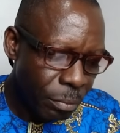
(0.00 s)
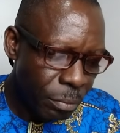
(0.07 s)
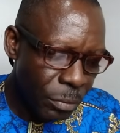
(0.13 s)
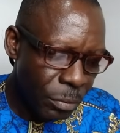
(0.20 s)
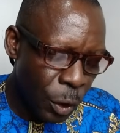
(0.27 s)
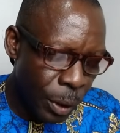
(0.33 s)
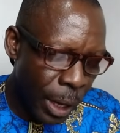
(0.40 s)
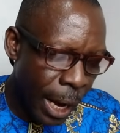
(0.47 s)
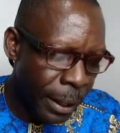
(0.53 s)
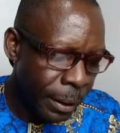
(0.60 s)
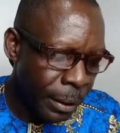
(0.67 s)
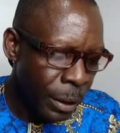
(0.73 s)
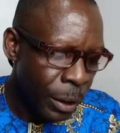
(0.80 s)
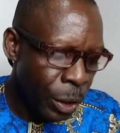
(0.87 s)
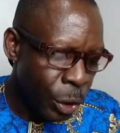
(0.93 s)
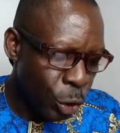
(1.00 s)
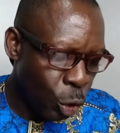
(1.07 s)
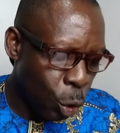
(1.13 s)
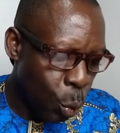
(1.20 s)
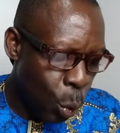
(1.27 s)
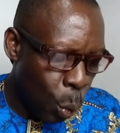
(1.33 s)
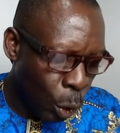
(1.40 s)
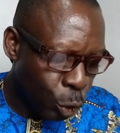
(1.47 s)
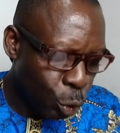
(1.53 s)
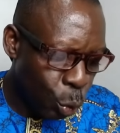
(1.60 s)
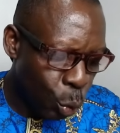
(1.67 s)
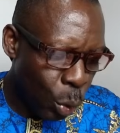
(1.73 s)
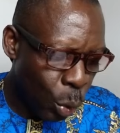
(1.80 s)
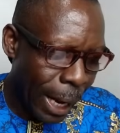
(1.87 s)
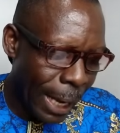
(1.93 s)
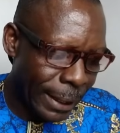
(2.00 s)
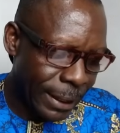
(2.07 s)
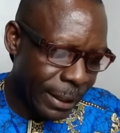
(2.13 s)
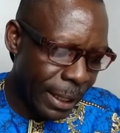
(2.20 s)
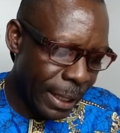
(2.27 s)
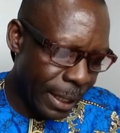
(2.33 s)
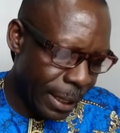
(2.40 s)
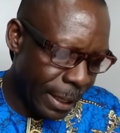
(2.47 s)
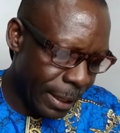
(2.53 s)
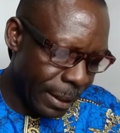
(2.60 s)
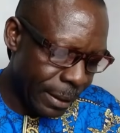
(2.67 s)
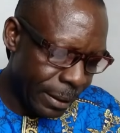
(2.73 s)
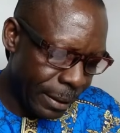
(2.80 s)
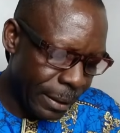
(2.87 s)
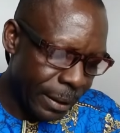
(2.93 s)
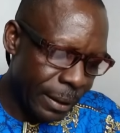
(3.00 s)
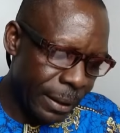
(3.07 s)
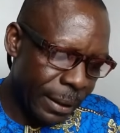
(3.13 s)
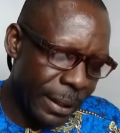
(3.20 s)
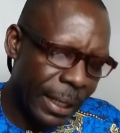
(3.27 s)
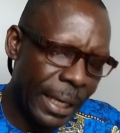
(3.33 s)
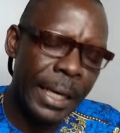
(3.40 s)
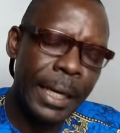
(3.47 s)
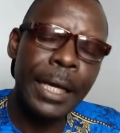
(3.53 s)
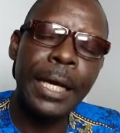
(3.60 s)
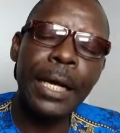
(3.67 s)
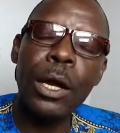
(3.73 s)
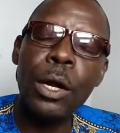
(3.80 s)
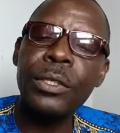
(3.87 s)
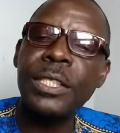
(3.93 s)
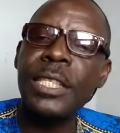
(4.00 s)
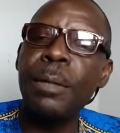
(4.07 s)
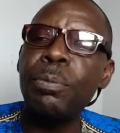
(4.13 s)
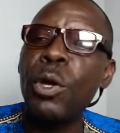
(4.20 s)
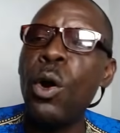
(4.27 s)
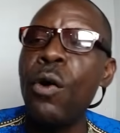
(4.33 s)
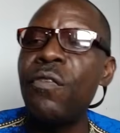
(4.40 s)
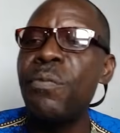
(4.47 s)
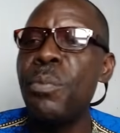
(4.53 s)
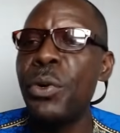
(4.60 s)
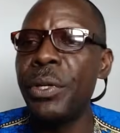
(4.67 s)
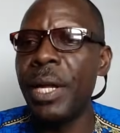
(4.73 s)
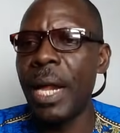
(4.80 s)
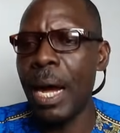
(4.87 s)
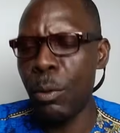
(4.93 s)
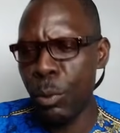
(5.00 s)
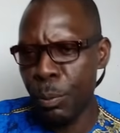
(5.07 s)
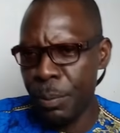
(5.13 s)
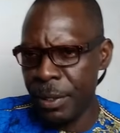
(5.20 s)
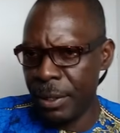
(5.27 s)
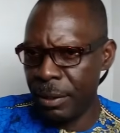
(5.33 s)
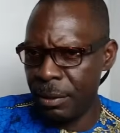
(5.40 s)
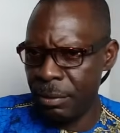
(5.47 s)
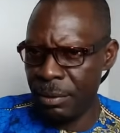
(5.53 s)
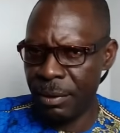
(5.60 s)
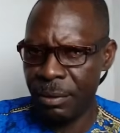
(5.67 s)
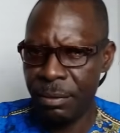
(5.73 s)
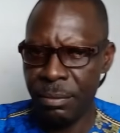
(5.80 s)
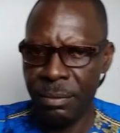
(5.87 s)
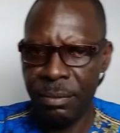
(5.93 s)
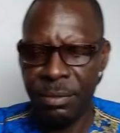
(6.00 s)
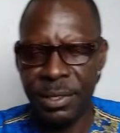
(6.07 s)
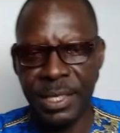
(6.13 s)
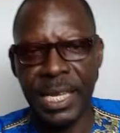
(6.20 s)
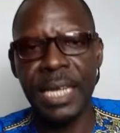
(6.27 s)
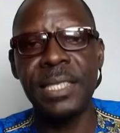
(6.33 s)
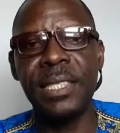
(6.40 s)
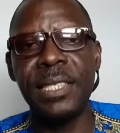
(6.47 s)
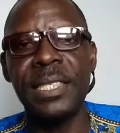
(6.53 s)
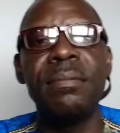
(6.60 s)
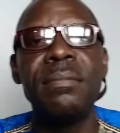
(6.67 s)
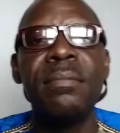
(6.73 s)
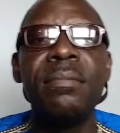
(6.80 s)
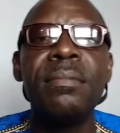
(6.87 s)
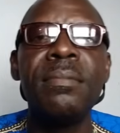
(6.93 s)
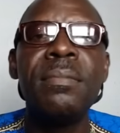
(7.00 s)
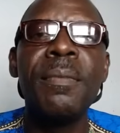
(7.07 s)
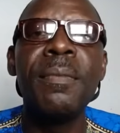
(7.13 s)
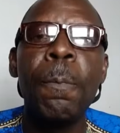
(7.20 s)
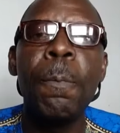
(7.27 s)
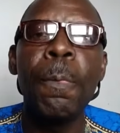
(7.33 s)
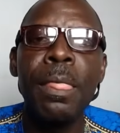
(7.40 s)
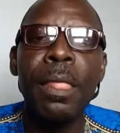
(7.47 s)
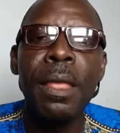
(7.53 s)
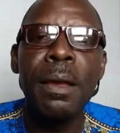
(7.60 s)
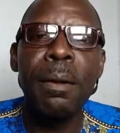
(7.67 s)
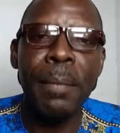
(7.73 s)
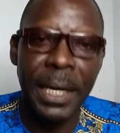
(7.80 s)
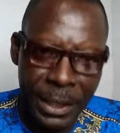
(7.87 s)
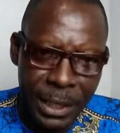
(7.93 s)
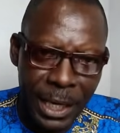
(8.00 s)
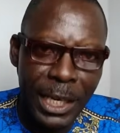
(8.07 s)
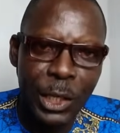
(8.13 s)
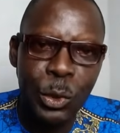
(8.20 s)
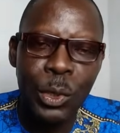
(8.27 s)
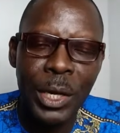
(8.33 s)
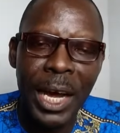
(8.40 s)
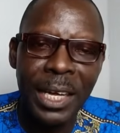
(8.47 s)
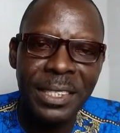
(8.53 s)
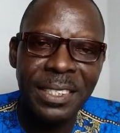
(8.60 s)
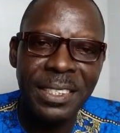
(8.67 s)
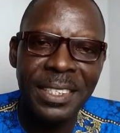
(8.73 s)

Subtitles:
All right. So we want to look at the concept of model. I will be starting by telling you that